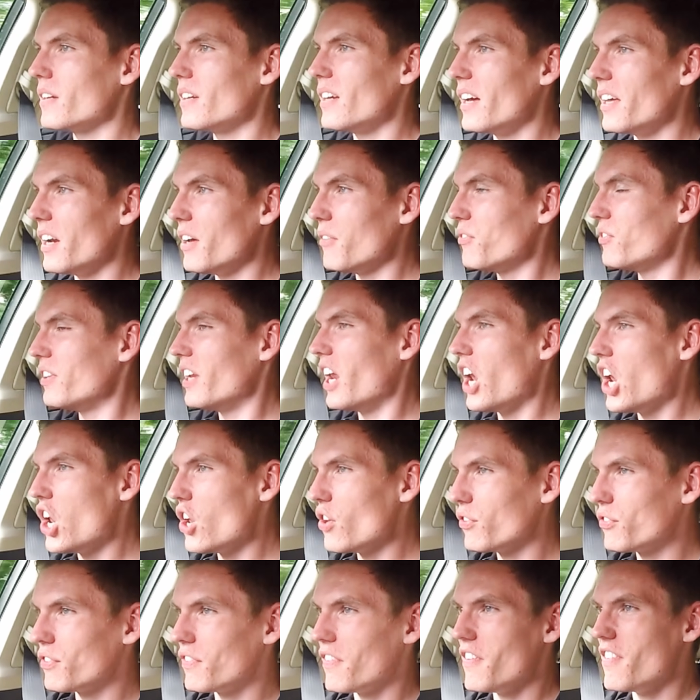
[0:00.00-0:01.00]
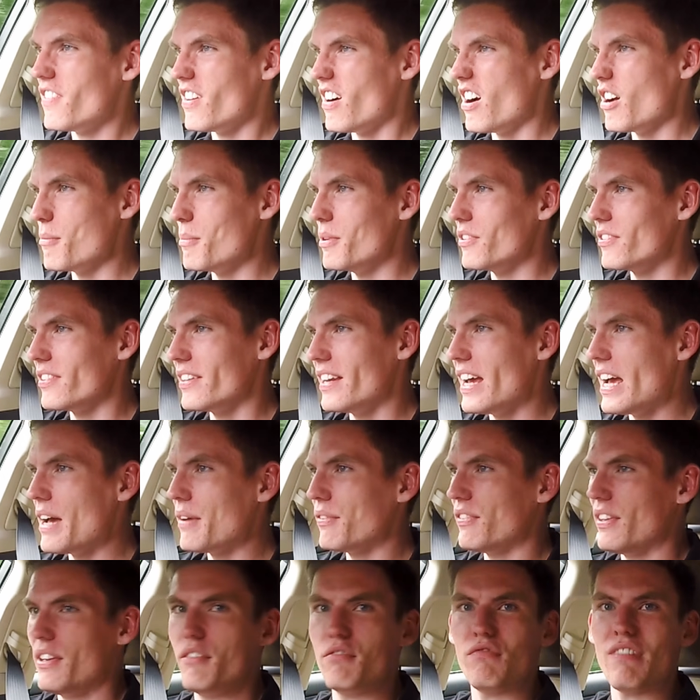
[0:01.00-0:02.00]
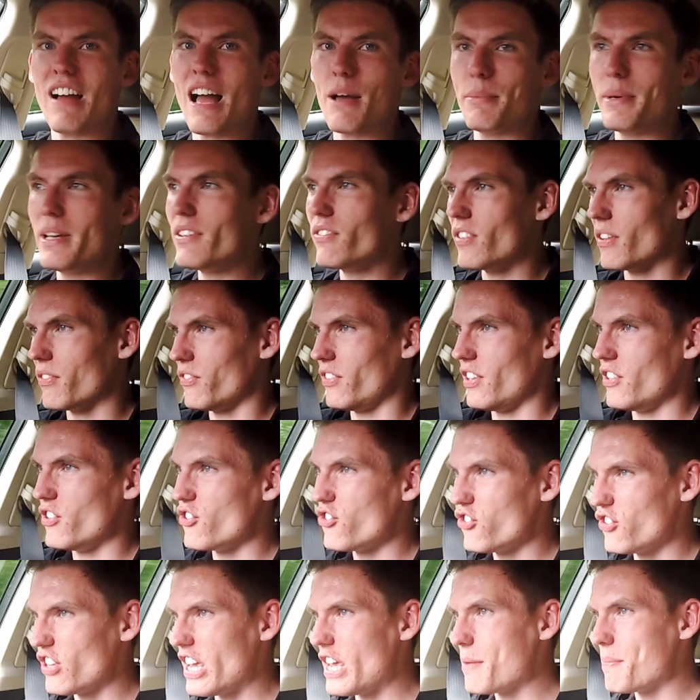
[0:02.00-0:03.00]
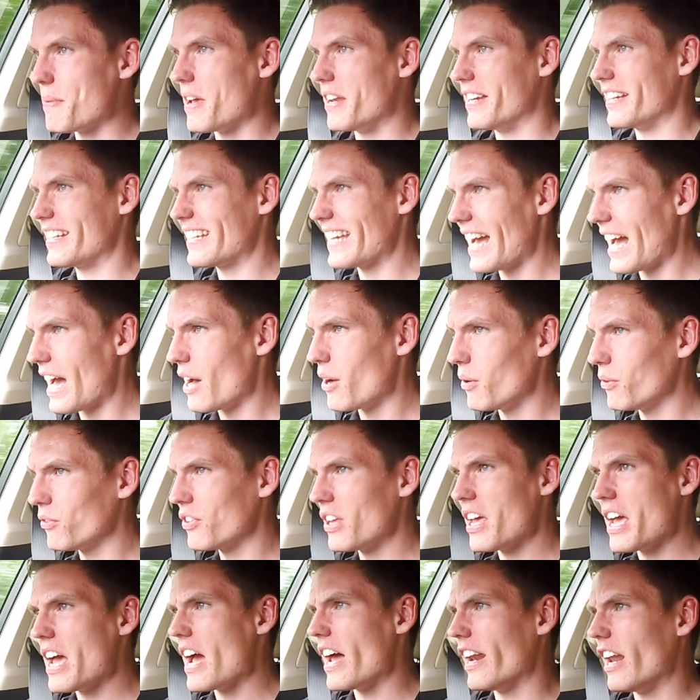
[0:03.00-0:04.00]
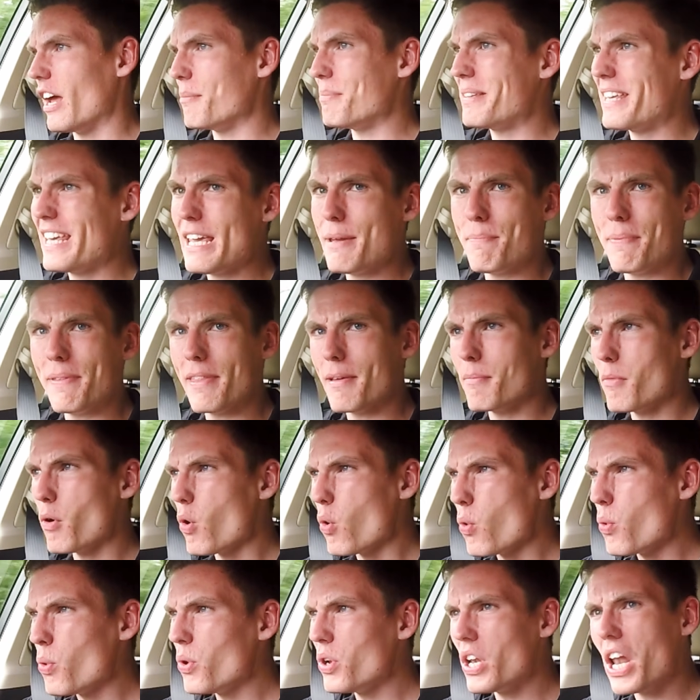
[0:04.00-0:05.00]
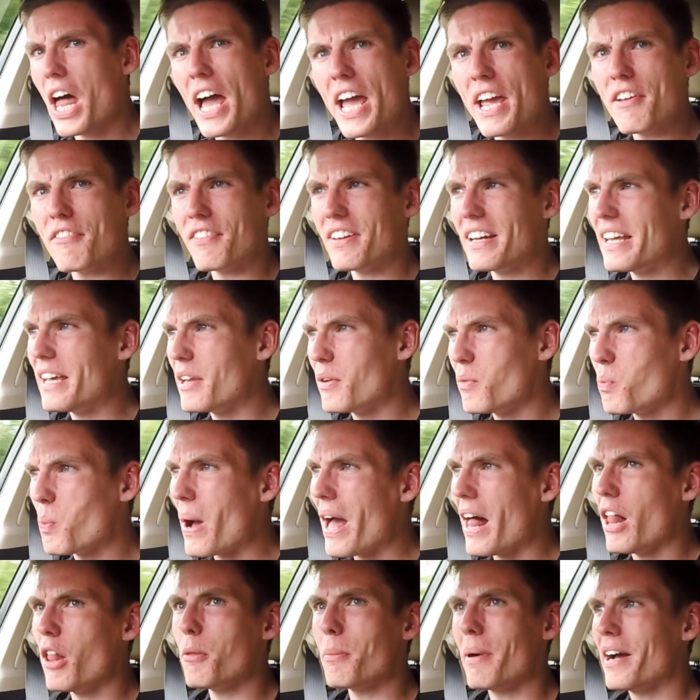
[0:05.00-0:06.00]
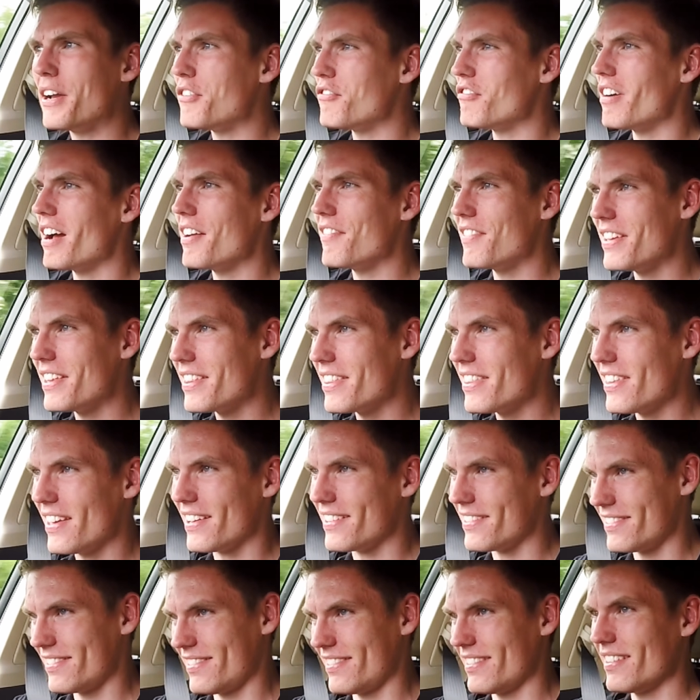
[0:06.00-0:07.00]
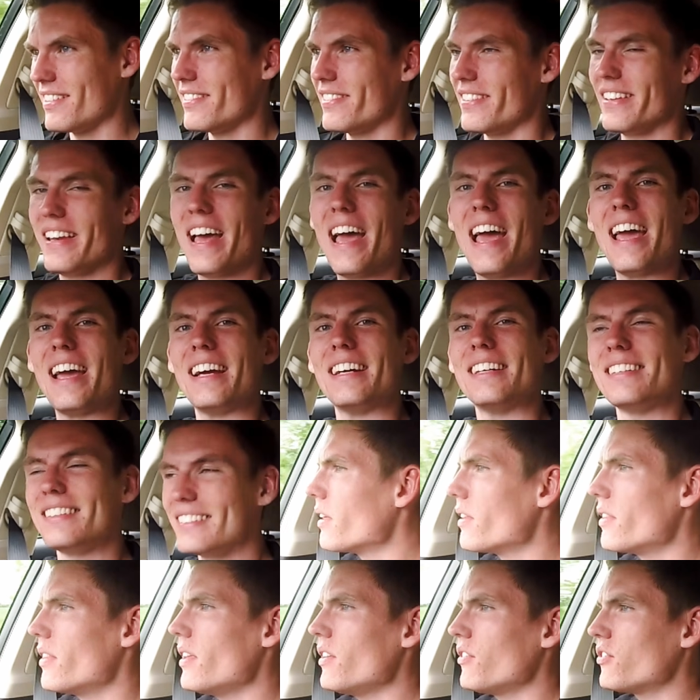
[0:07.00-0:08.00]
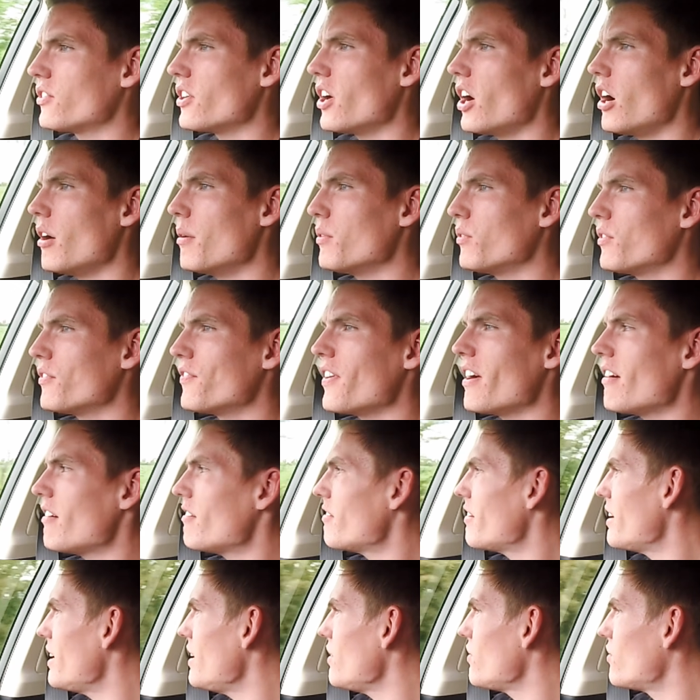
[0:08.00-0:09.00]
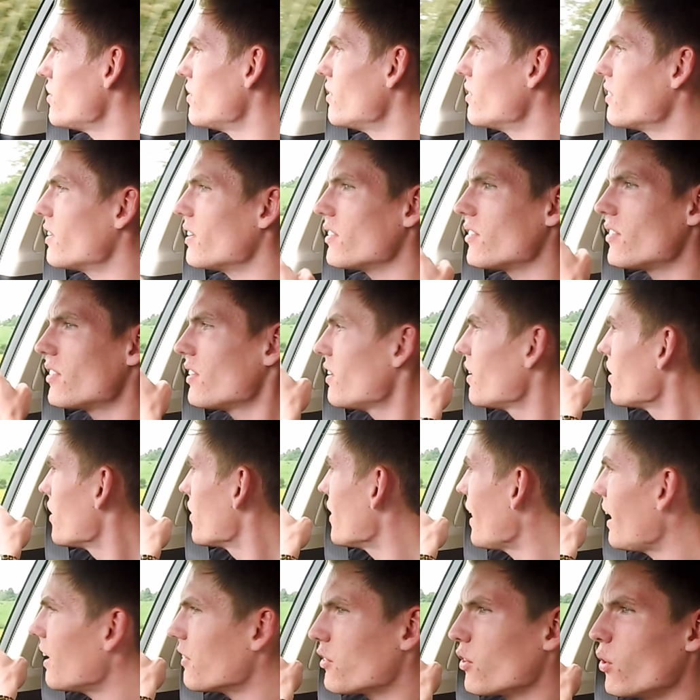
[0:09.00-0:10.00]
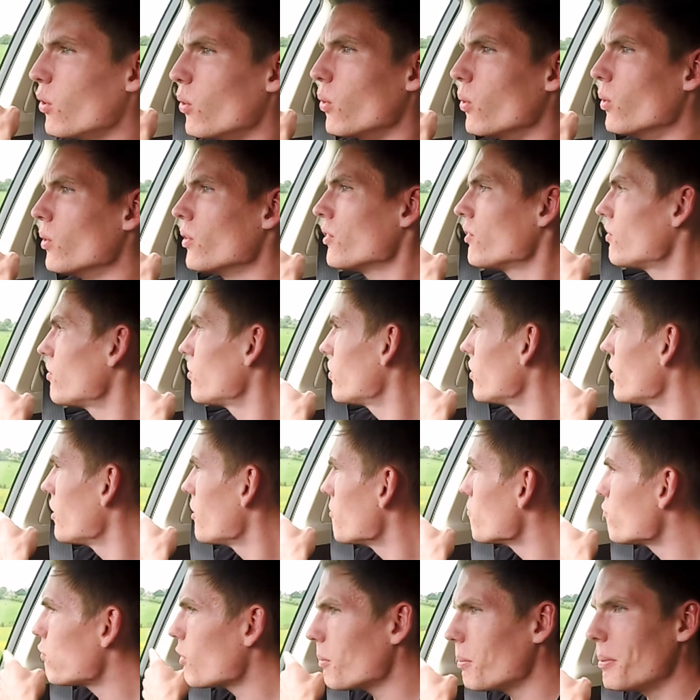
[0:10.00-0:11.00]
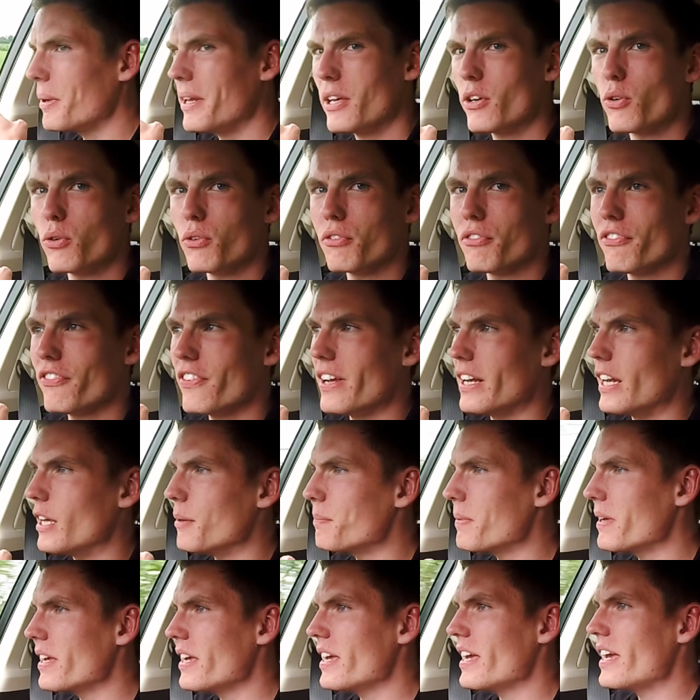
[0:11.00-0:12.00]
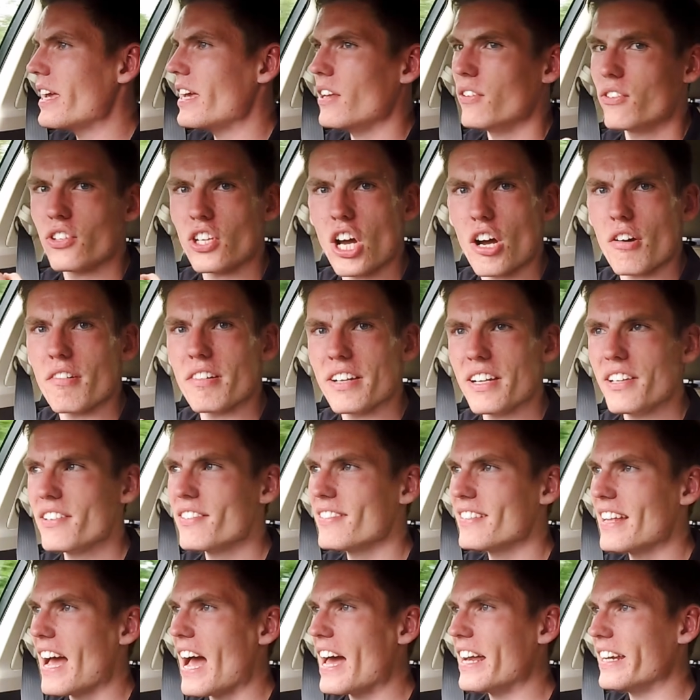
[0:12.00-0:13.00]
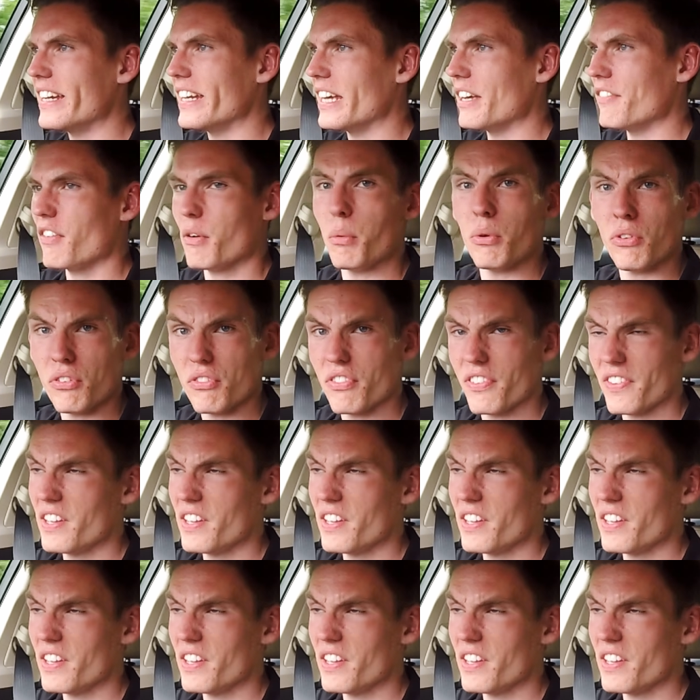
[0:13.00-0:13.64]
And I've seen a lot of environment today. I've seen rabbits, I've seen sheep and cows, and I'm keeping them all lively and well by driving this today. This car is the very reason that that horse, probably called Philip, is currently standing. If it wasn't